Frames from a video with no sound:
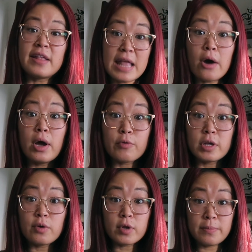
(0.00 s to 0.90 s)
now I
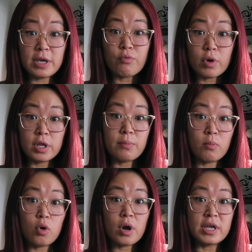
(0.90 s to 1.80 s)
really want to be really
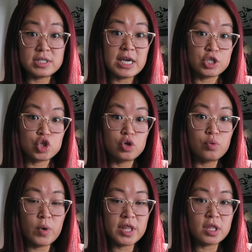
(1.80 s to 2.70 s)
more
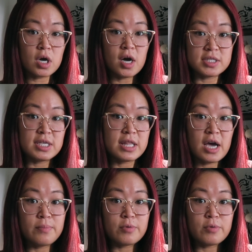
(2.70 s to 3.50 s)
intentional with the content that I